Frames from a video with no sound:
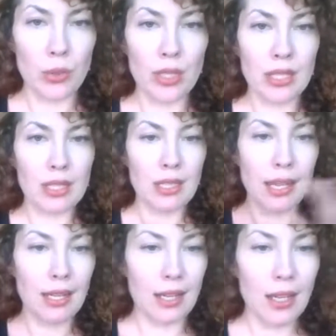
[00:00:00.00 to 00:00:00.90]
whether it's a
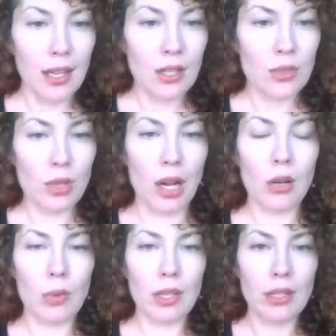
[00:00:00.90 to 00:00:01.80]
psych
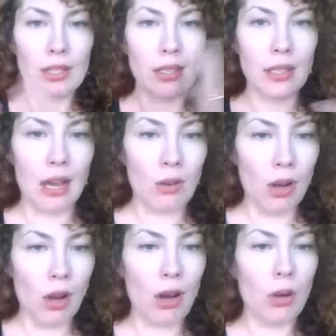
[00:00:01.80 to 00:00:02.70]
drug, whether it's an
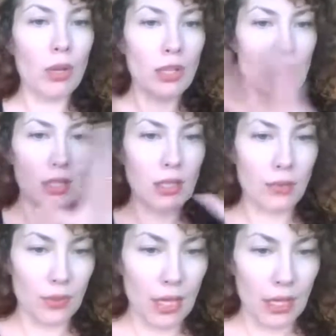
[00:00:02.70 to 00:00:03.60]
alcohol, whether it's a
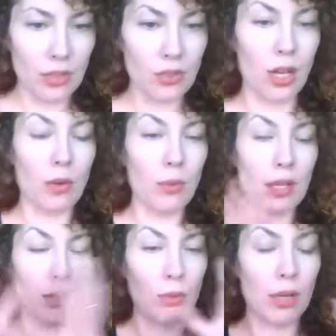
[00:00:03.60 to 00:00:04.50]
different kind of drug,
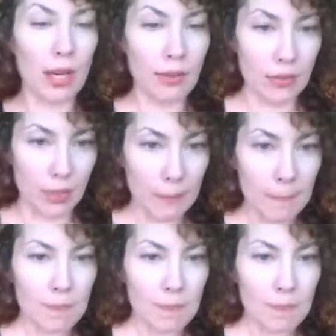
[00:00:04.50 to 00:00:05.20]
whether whatever